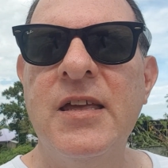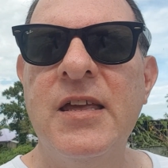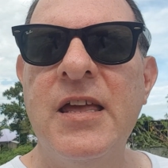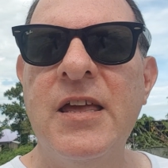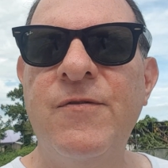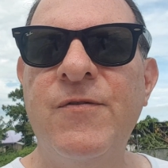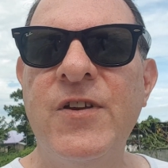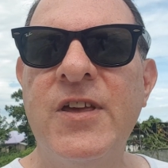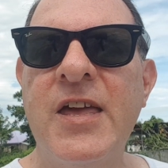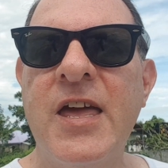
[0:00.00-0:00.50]

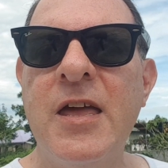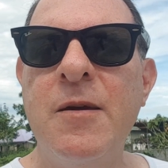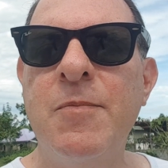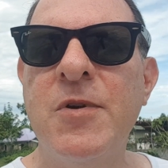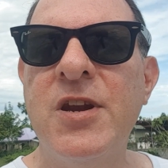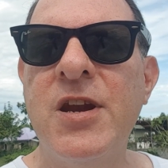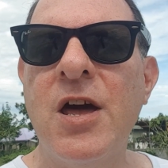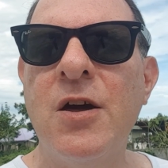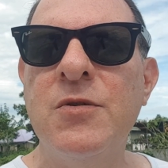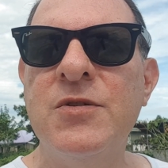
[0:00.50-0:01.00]
if you keep
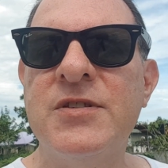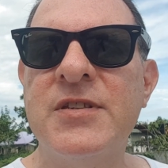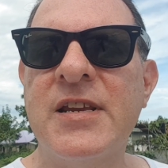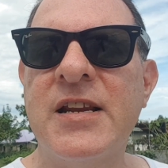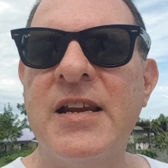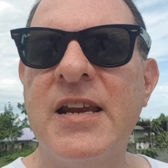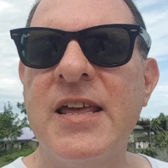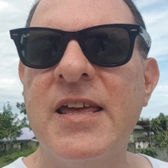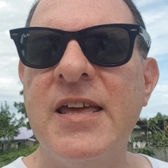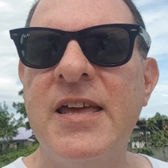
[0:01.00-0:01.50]
your nose
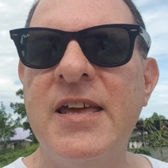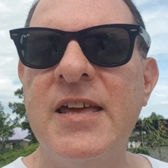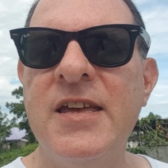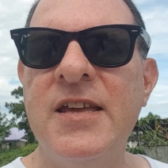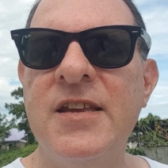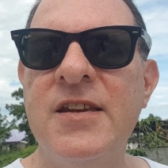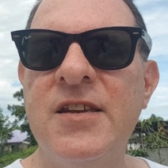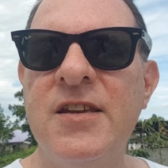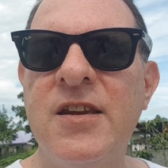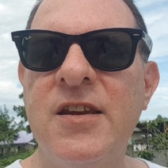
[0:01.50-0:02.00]

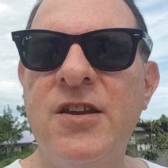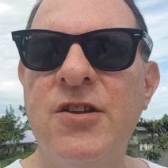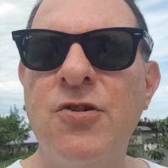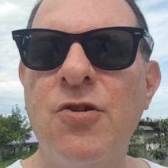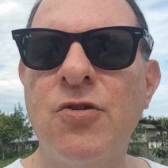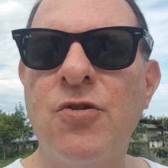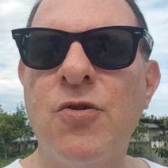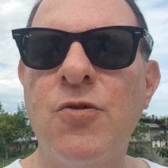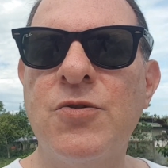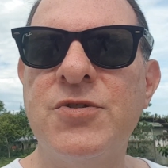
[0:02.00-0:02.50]
clean, you're
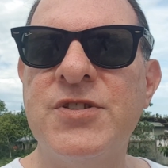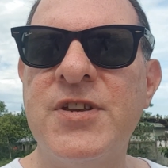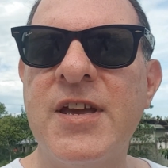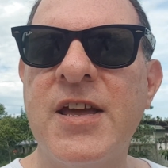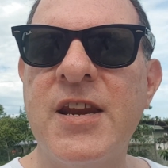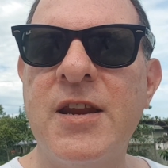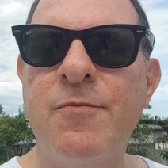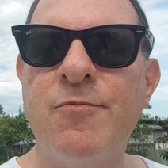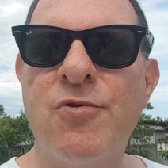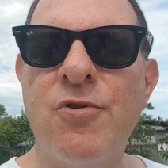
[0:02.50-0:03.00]
not causing
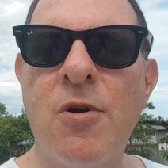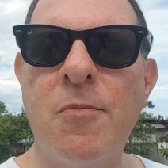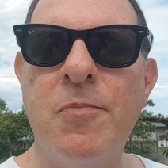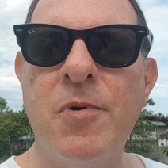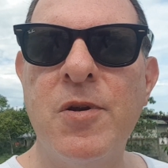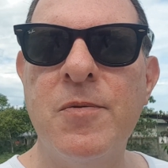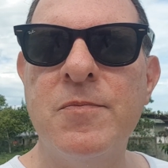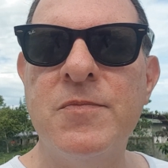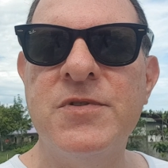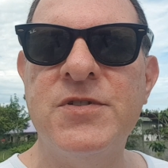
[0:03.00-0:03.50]
any
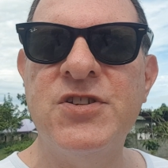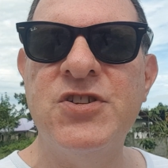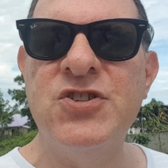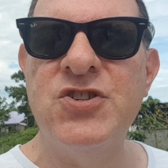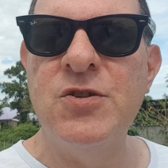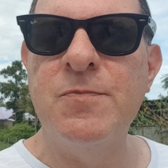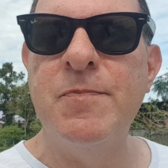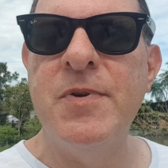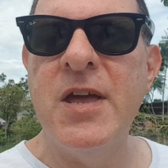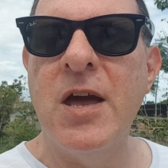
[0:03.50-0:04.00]
problems, you
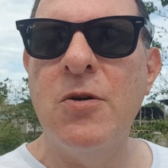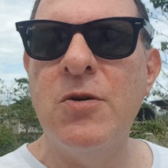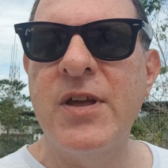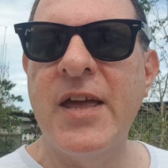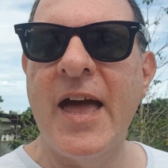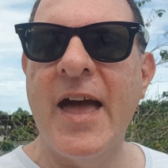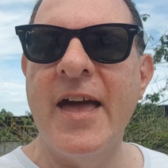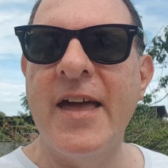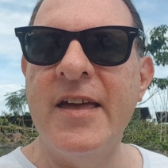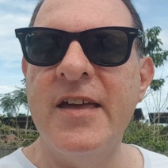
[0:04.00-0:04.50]
should be
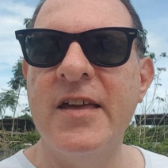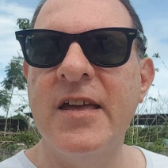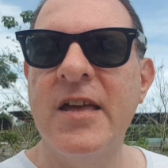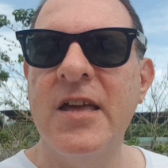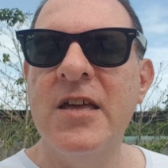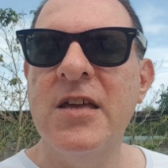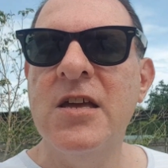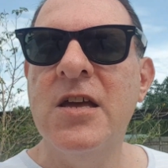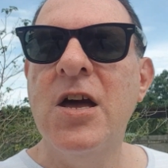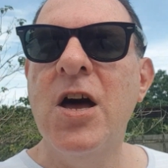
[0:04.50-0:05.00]
okay.
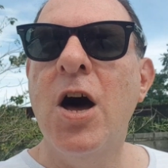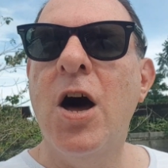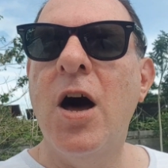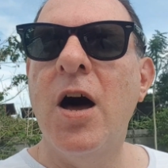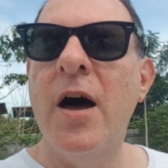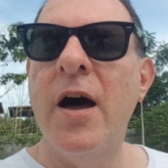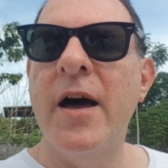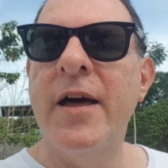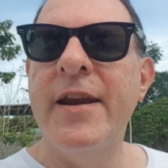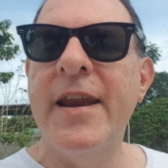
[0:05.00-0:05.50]

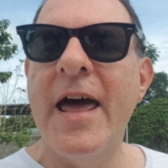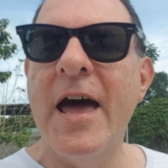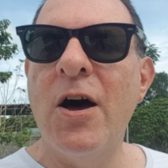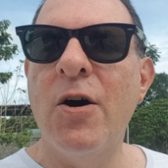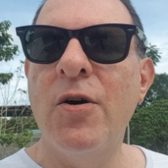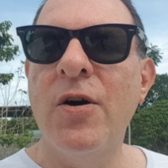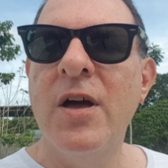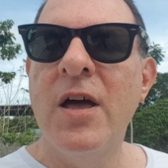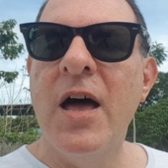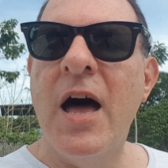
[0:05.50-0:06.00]

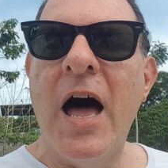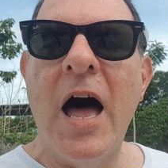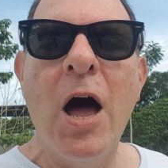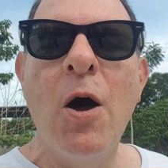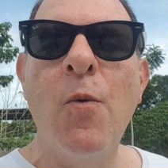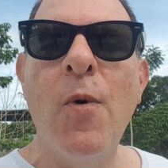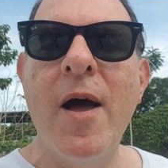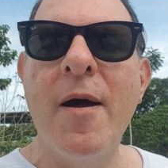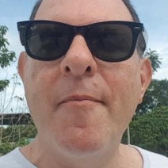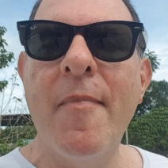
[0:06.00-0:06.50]
Now, I
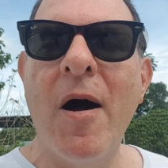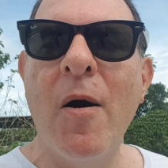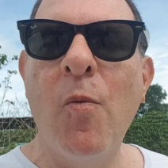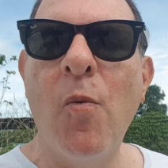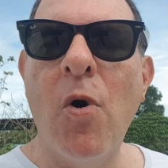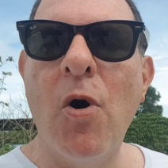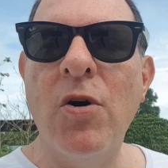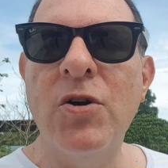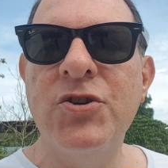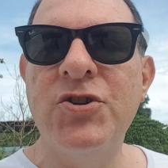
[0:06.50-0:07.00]
wear my
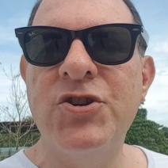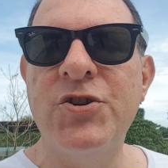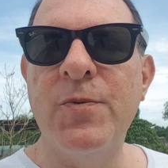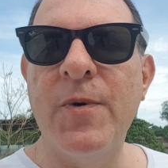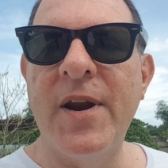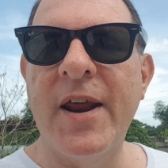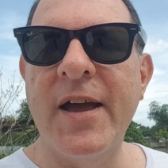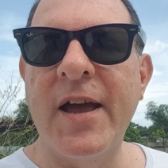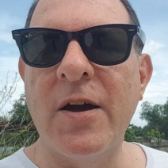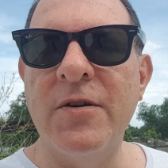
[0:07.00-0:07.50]
watch
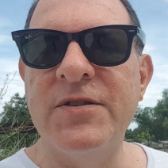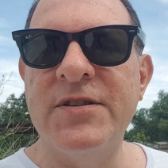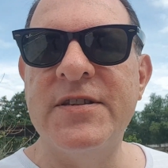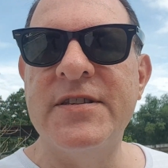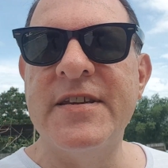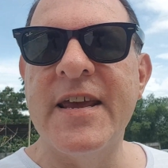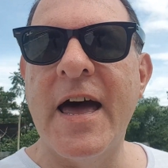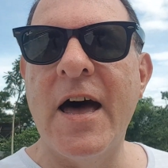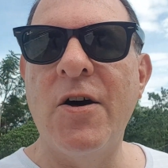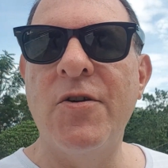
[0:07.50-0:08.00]
when I go to
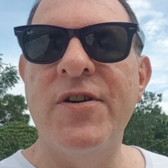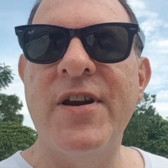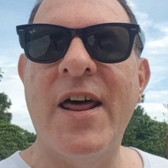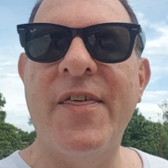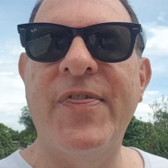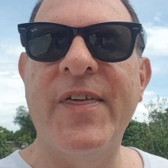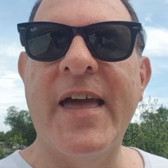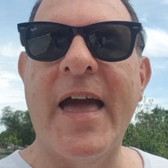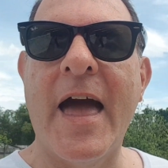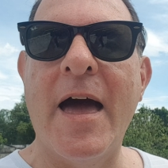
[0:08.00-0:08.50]
town,
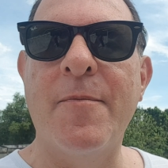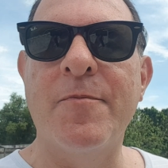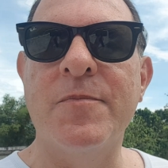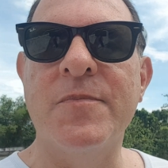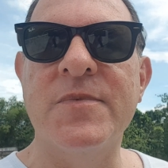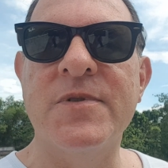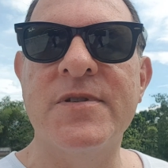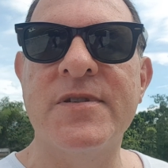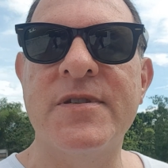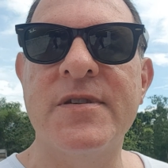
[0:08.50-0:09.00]
nothing
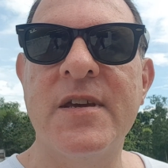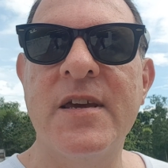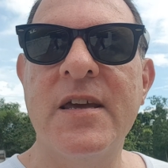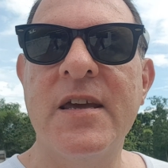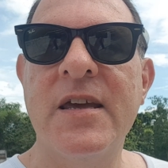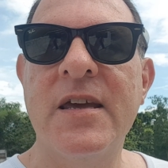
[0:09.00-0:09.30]
happens.